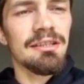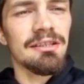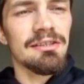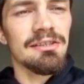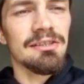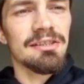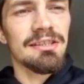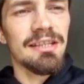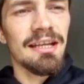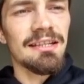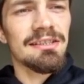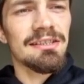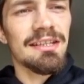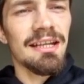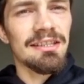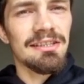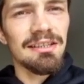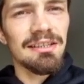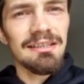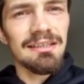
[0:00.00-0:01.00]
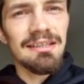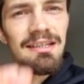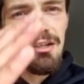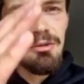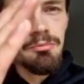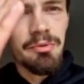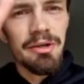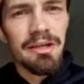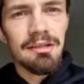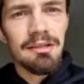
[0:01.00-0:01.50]
his stance gets a
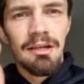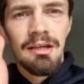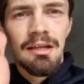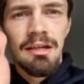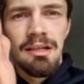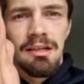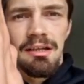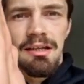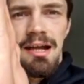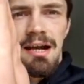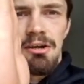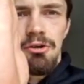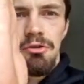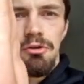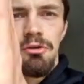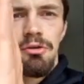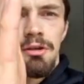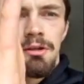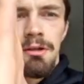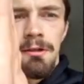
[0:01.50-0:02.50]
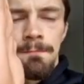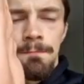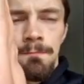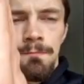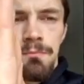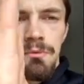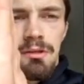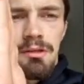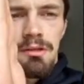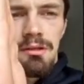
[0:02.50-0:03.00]
little bit narrow
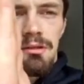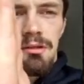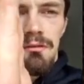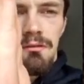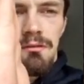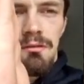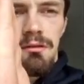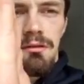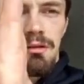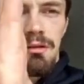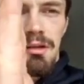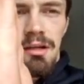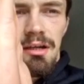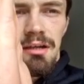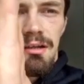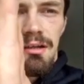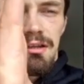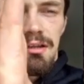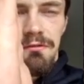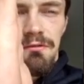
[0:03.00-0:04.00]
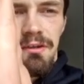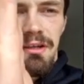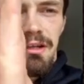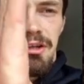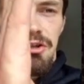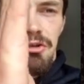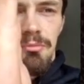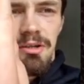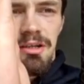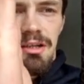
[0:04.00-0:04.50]
and his
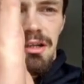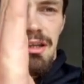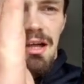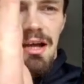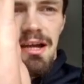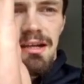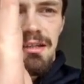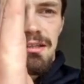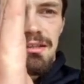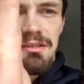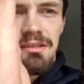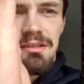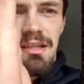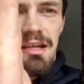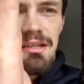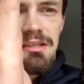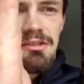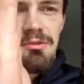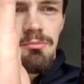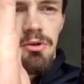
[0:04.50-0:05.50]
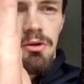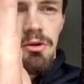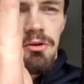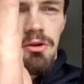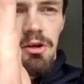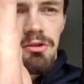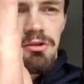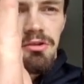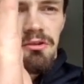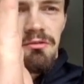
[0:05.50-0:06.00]
feet come in a line. It gets him
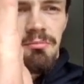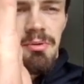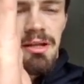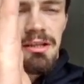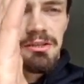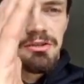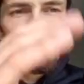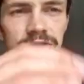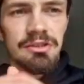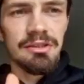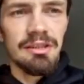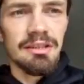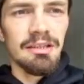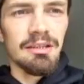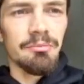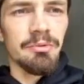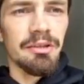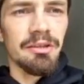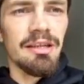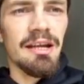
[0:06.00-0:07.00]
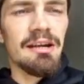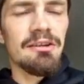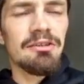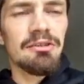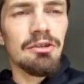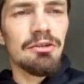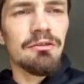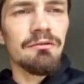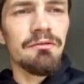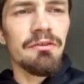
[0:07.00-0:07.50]
knocked off balance just a little bit. There
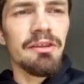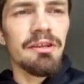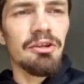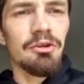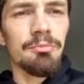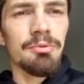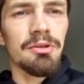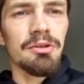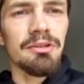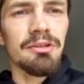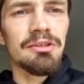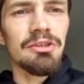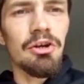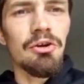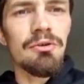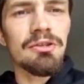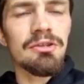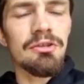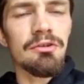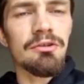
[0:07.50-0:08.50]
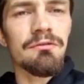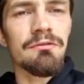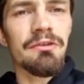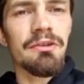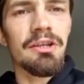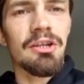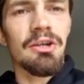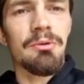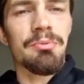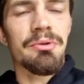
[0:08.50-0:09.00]
he's looking for the uppercut. He's always looking for
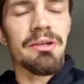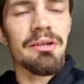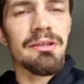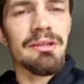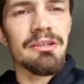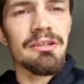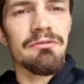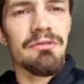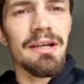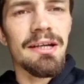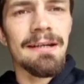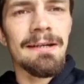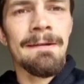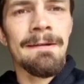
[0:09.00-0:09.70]
the uppercut in this fight